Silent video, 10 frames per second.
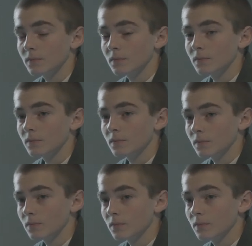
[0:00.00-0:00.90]

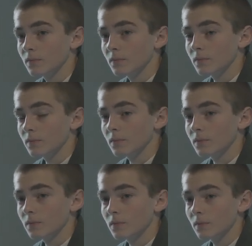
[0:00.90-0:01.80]

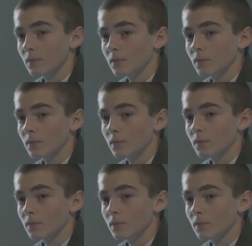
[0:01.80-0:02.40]
Nobody speaks.